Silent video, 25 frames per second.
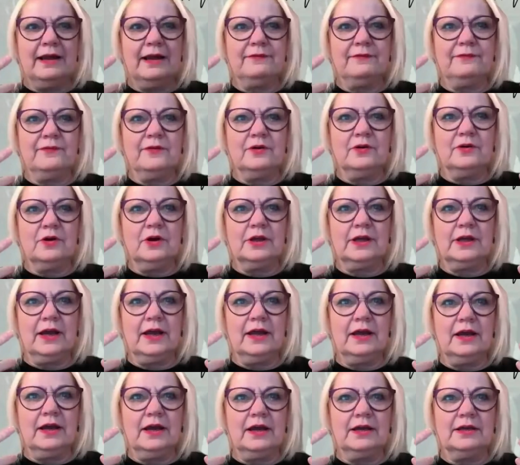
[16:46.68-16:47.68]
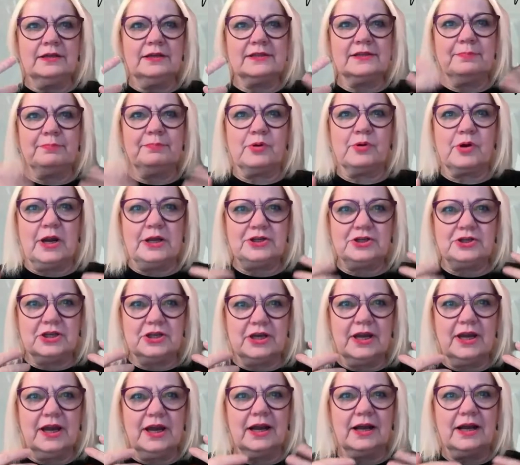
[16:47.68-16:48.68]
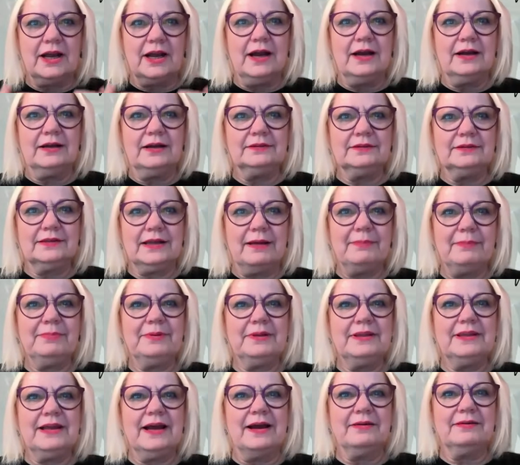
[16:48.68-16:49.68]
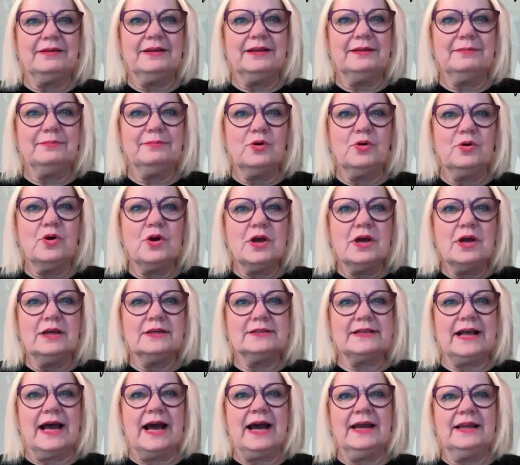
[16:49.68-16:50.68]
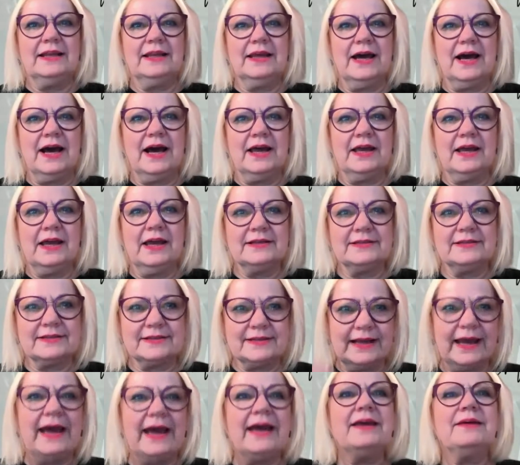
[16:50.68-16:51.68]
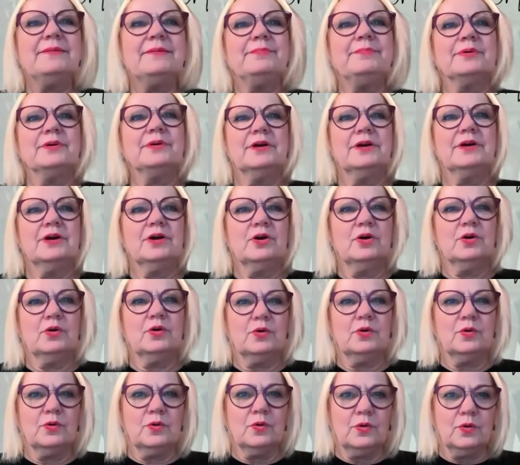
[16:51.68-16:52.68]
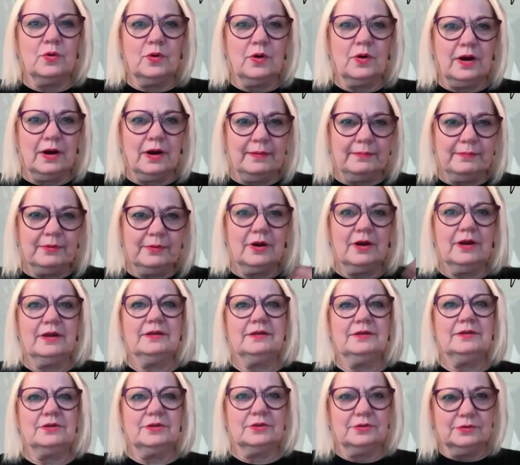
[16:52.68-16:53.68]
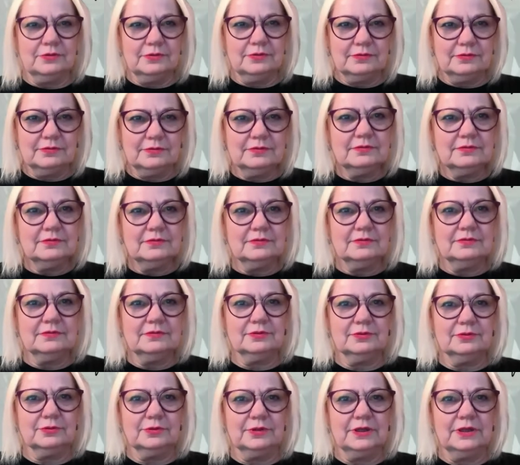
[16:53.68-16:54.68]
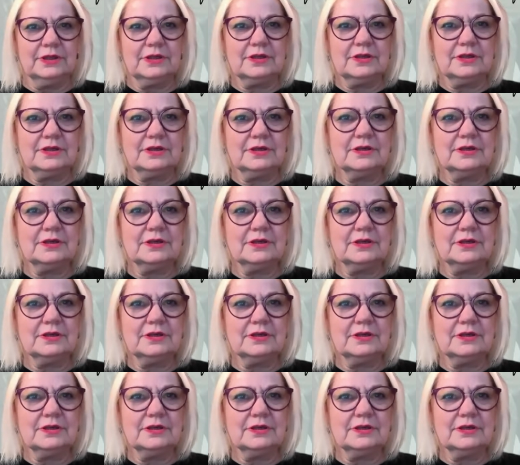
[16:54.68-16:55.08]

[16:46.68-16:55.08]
I feel, okay, it's a pressure. I can't tap it down anymore. It's either I escape or I'm going to do it.